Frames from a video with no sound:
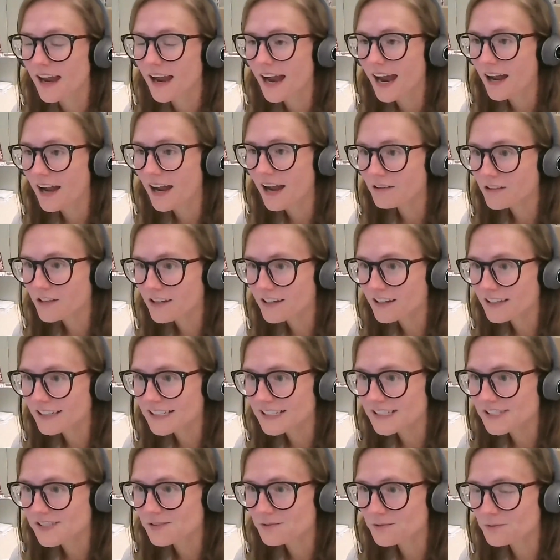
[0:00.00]
How long
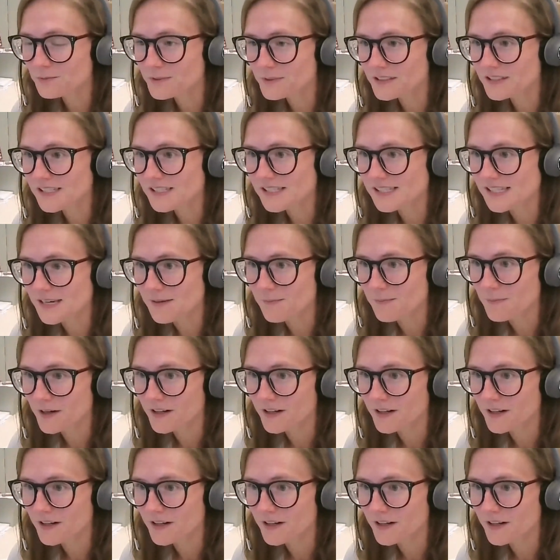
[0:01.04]
has the real estate